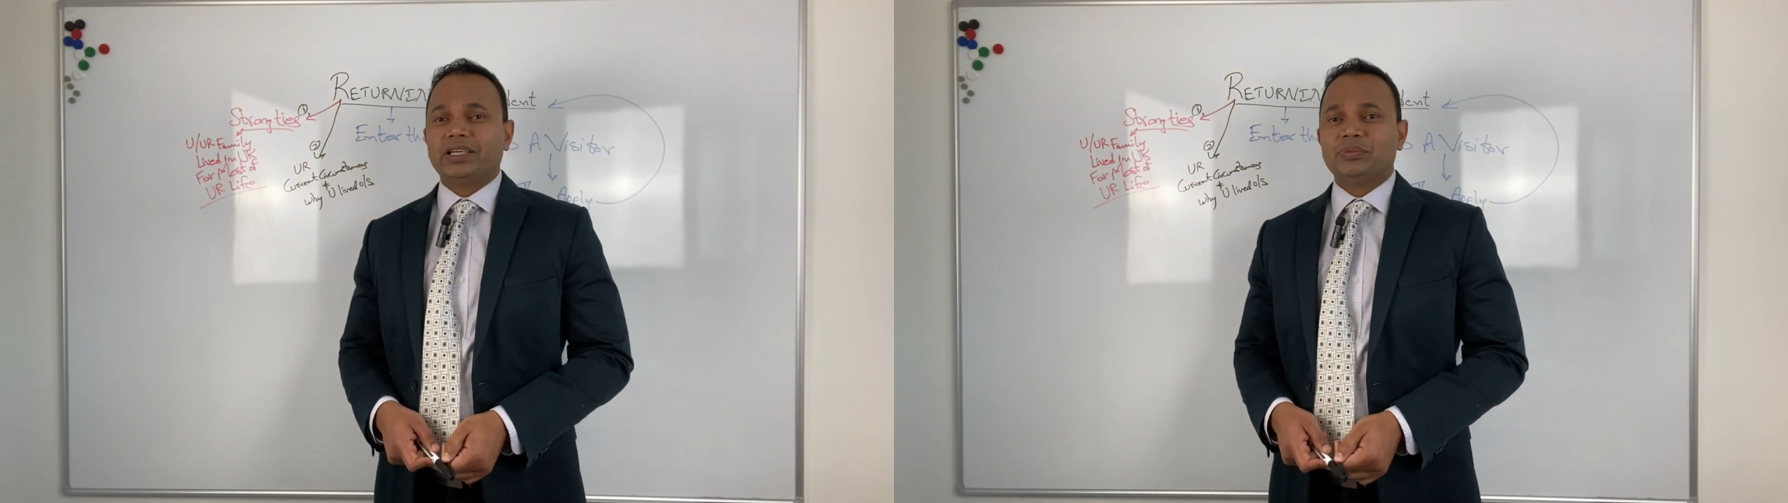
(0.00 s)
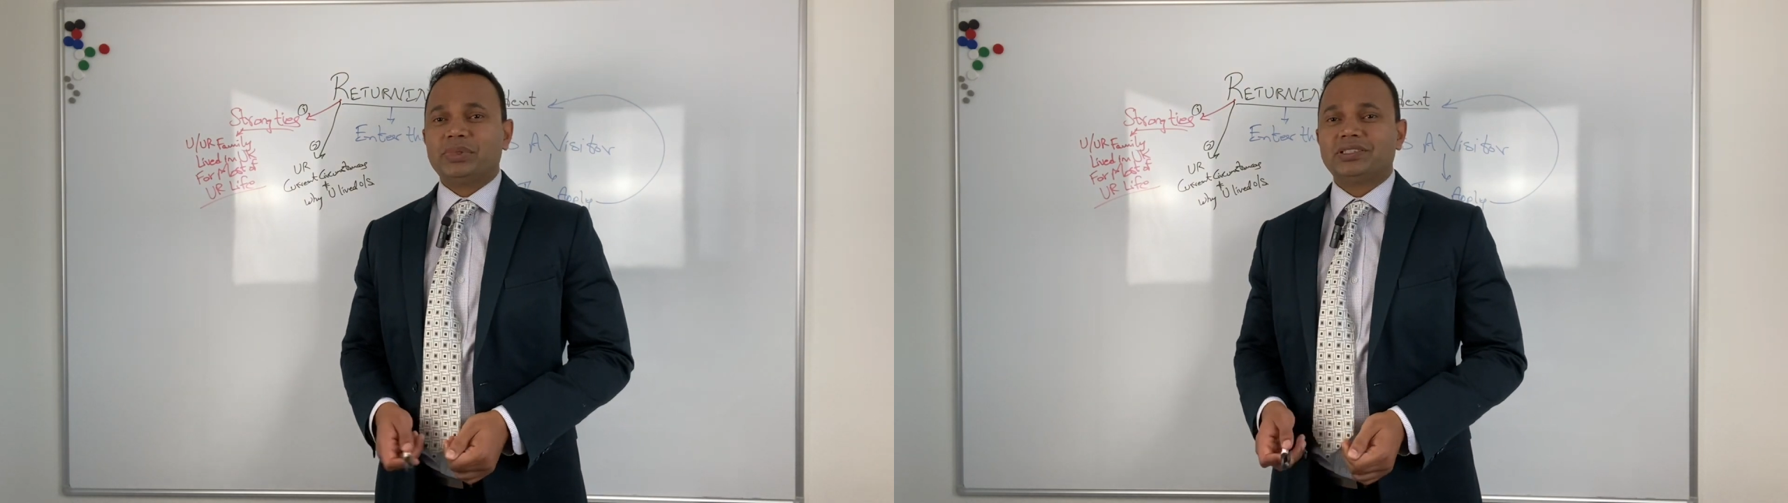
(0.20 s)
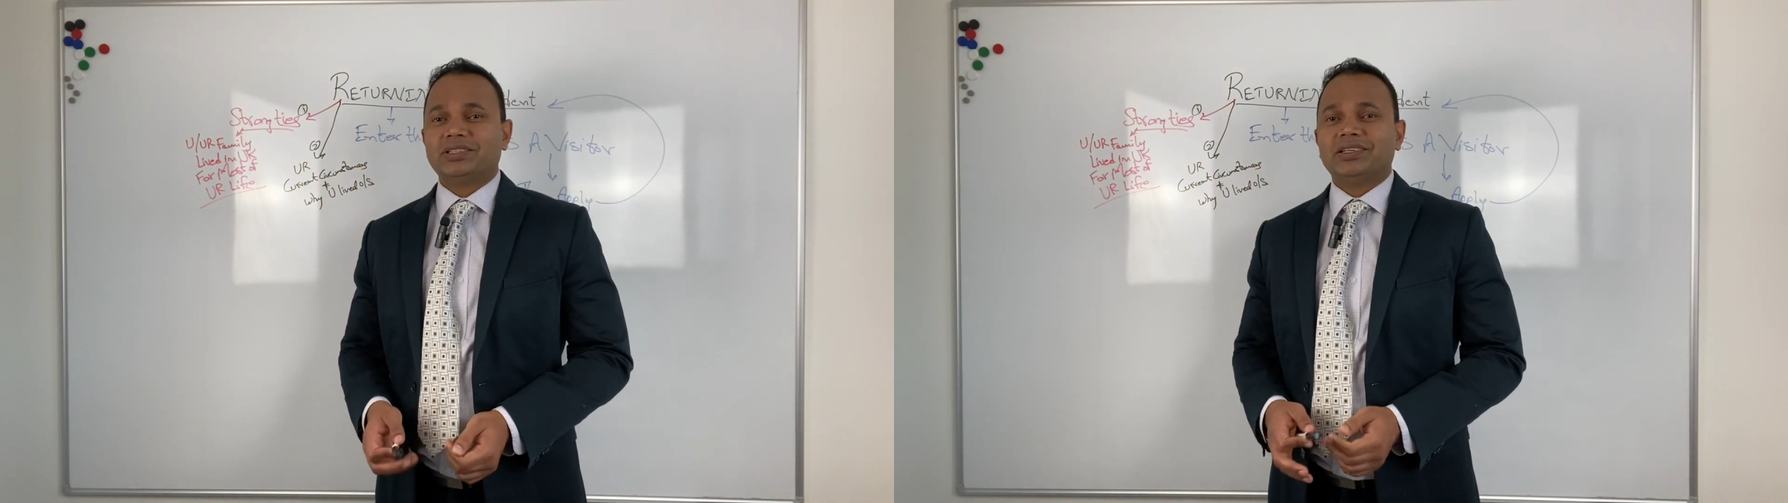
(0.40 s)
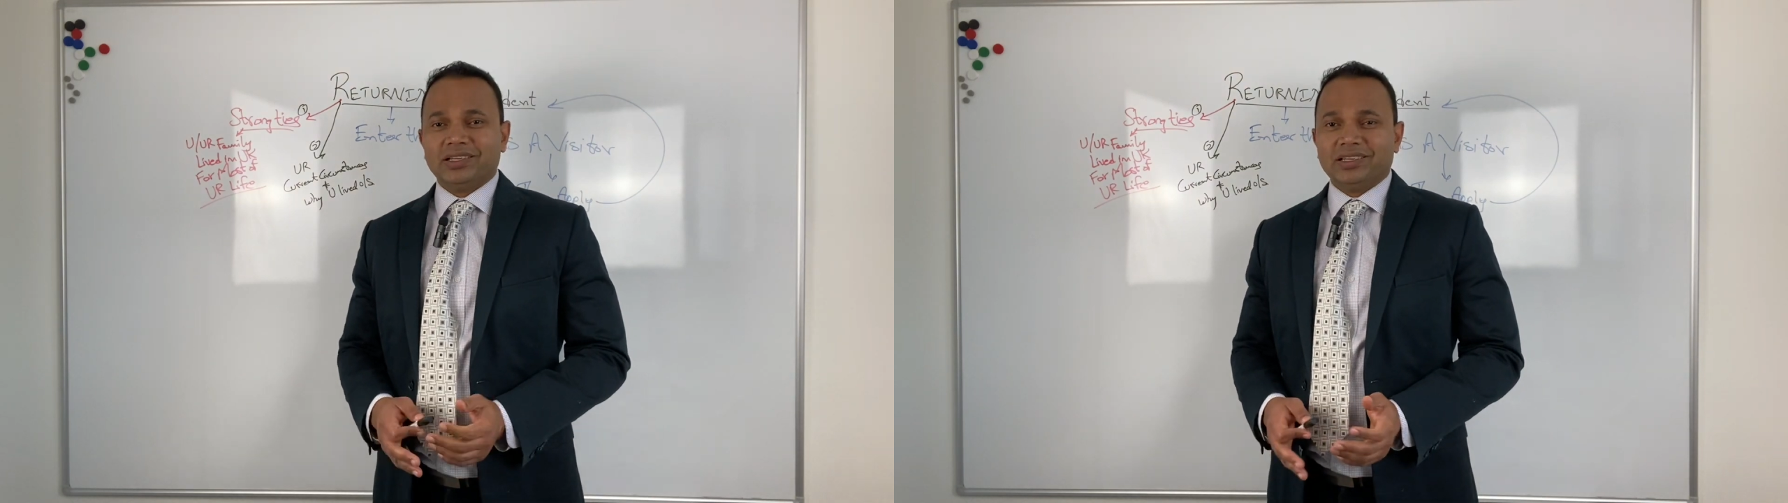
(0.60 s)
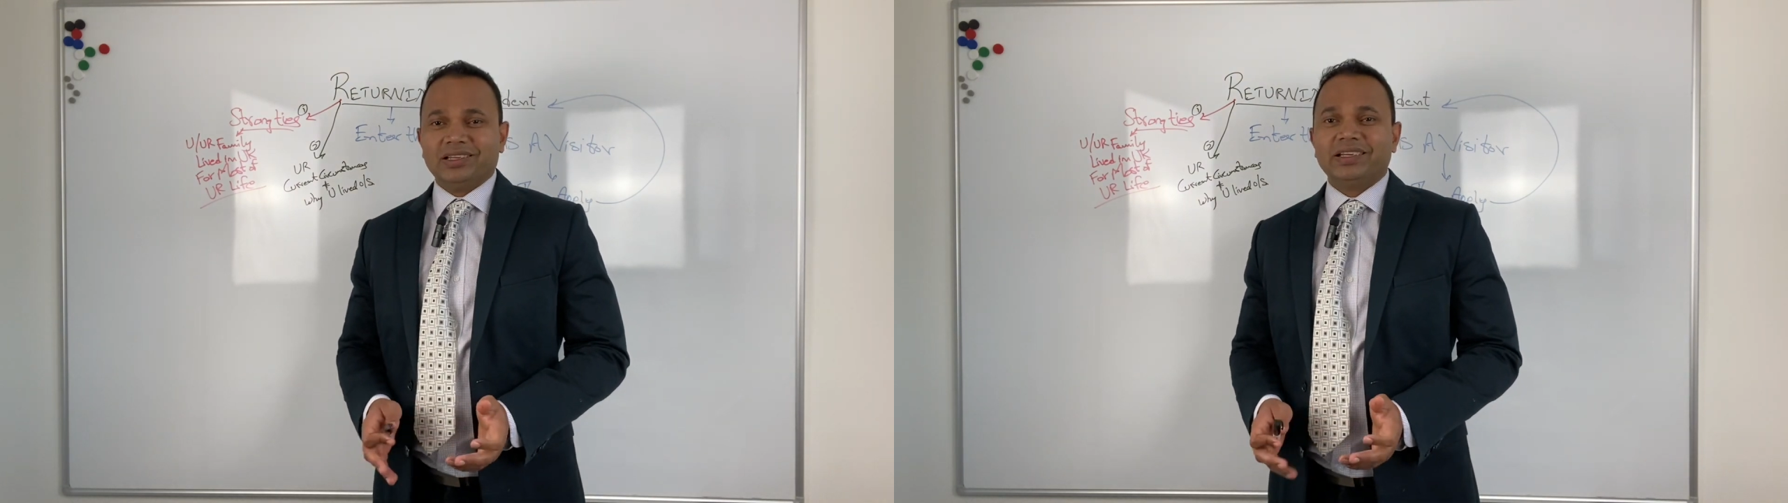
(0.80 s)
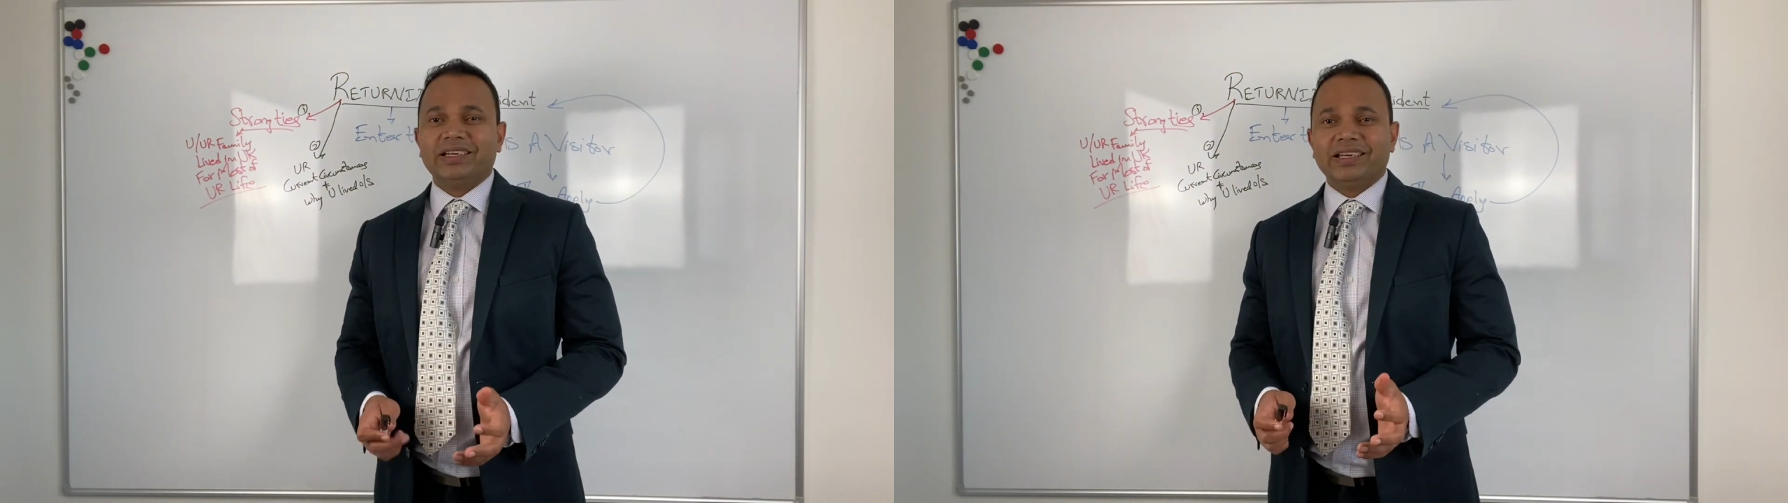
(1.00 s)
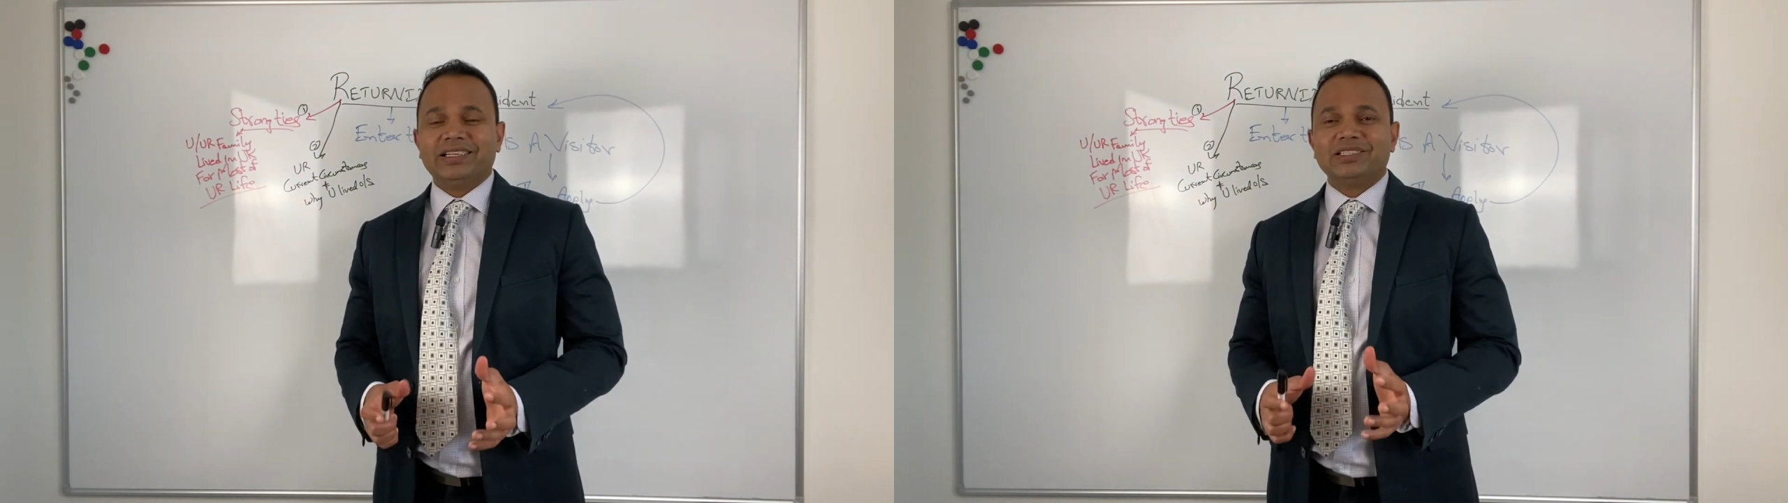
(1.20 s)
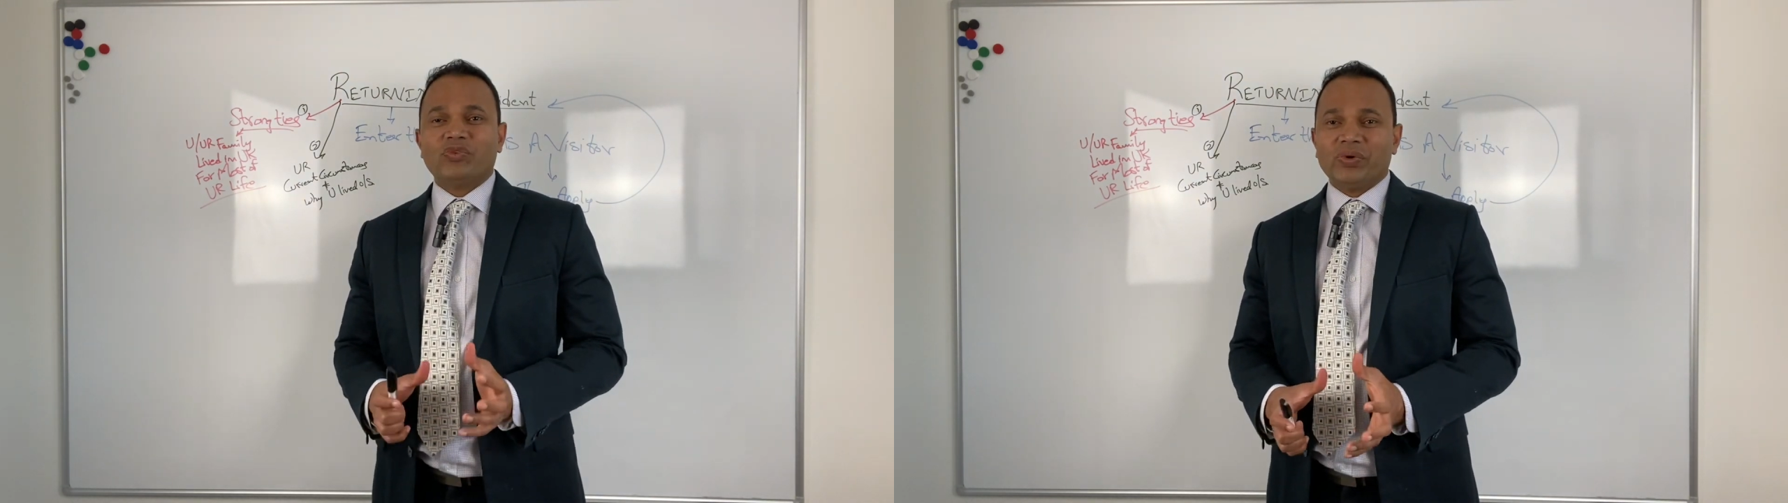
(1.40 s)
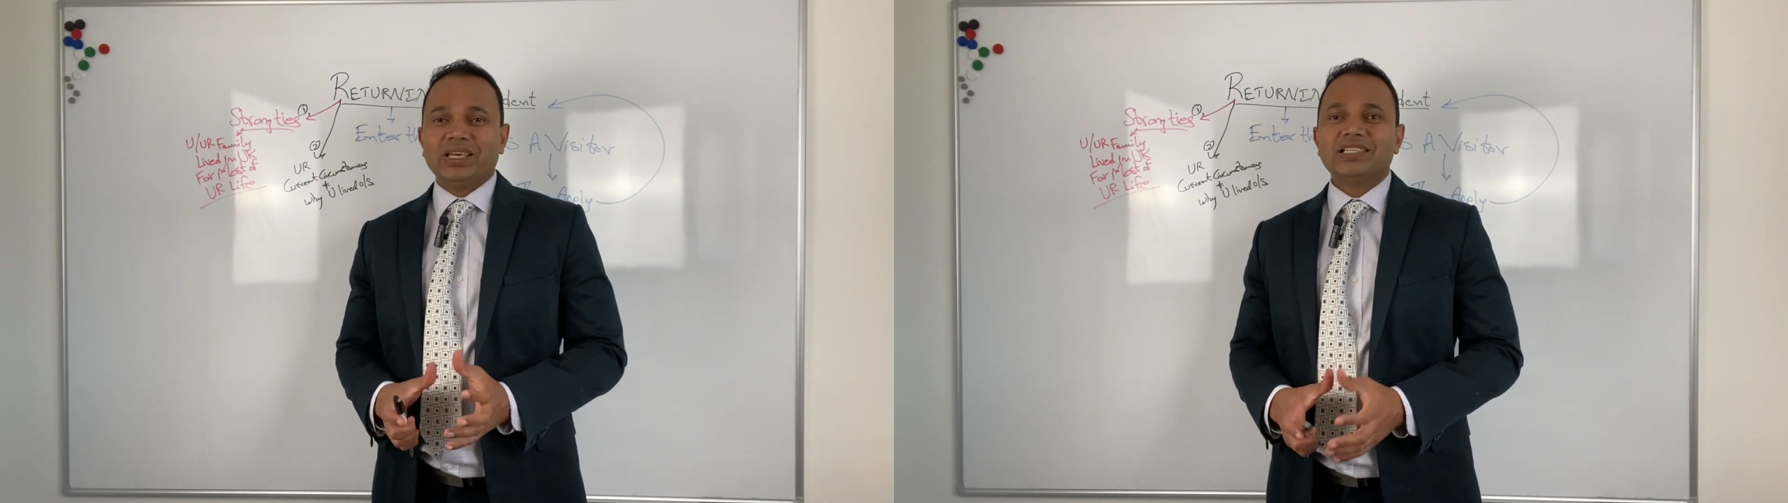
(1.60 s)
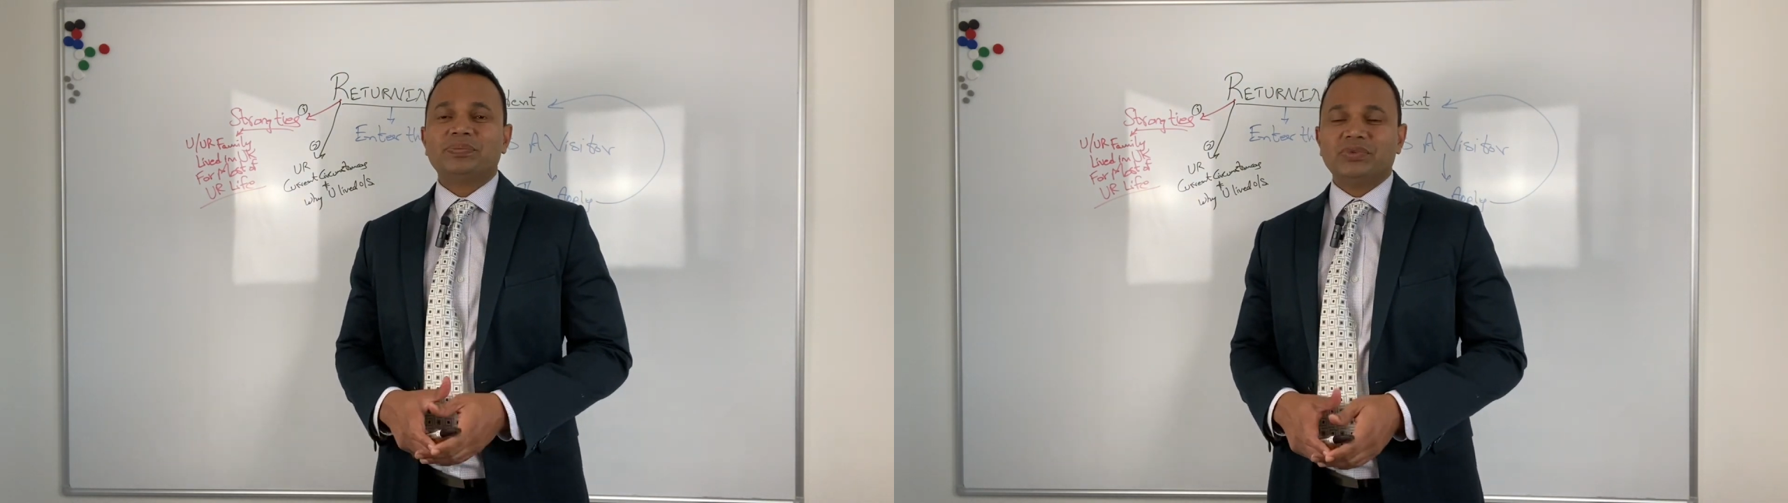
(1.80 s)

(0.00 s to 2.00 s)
10%, it is a very